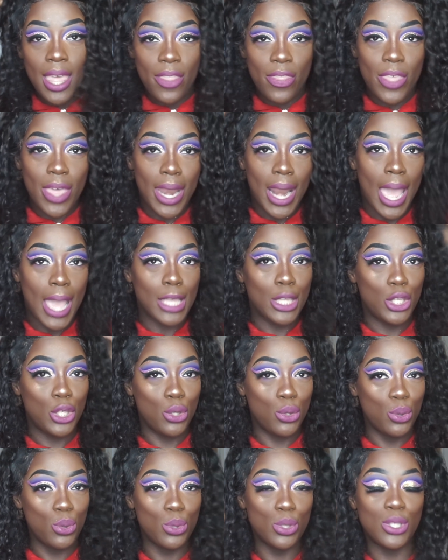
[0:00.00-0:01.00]
that I
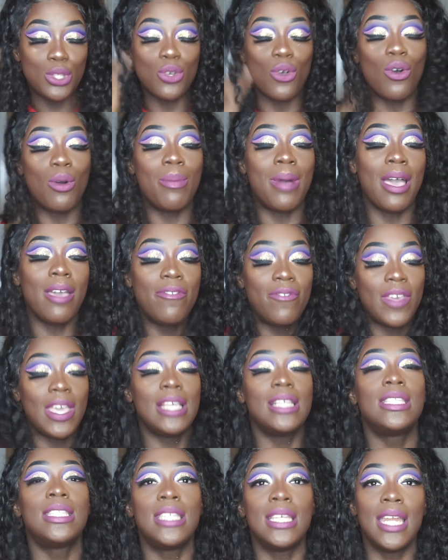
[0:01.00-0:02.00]
used on my
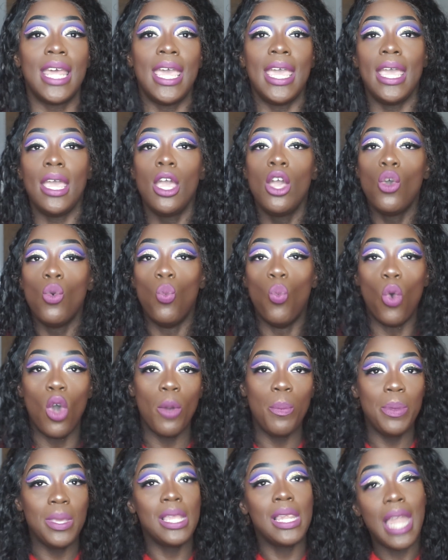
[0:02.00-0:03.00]
face today
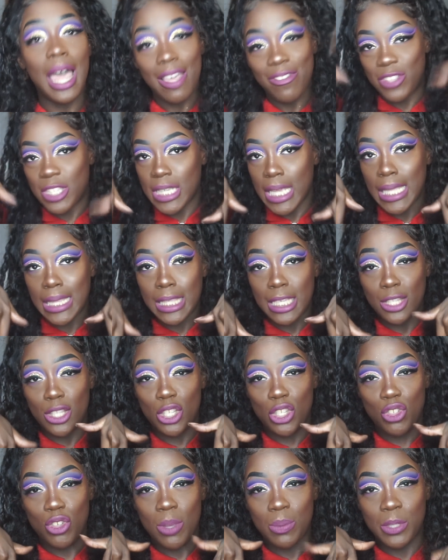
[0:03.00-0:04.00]
will be left in the
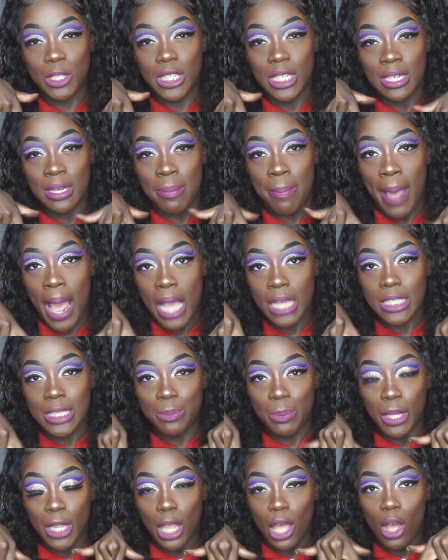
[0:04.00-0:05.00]
description box
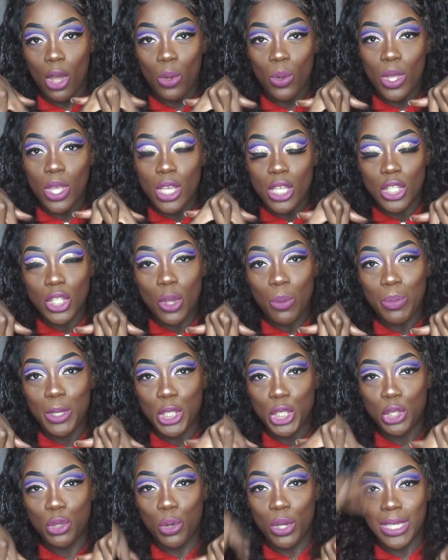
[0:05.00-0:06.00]
below, so
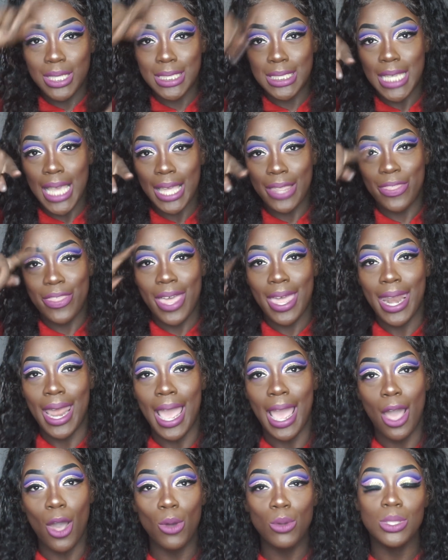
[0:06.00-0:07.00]
be sure to check that
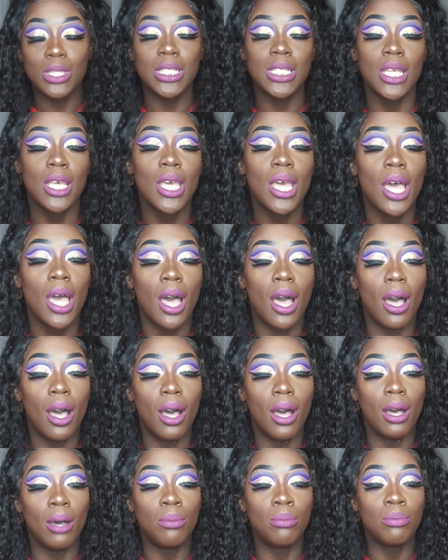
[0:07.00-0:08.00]
out.
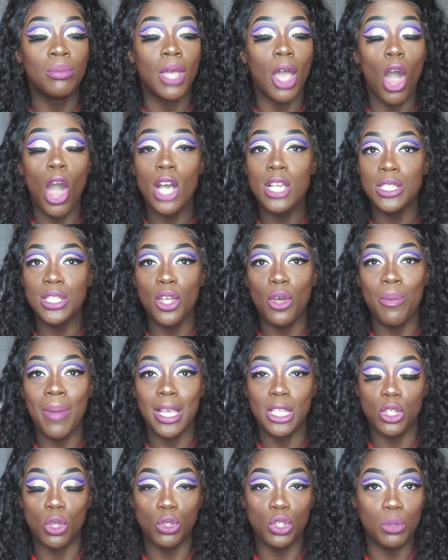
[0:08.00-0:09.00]
Also,
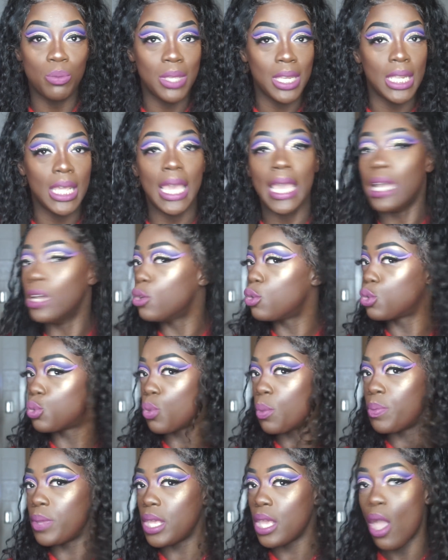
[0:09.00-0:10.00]
my social media handles
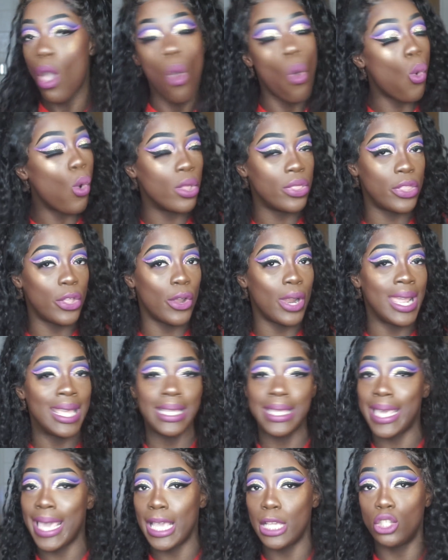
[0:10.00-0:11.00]
will be on there
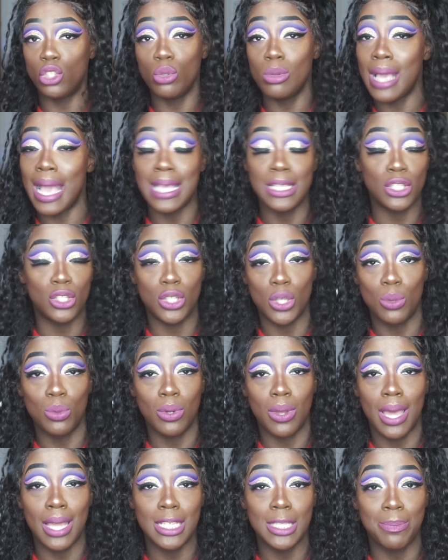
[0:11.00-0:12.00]
in case you guys don't
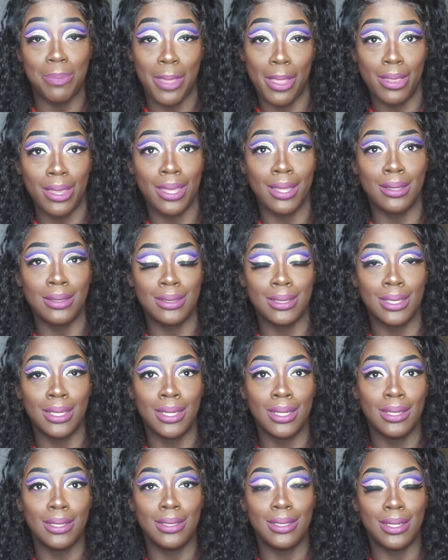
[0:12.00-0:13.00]
know how to spell it.
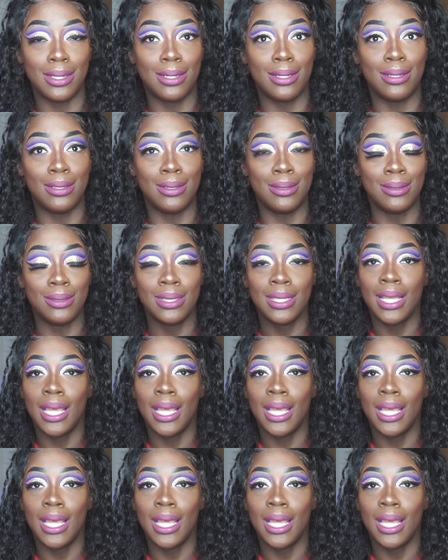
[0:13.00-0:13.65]
You know,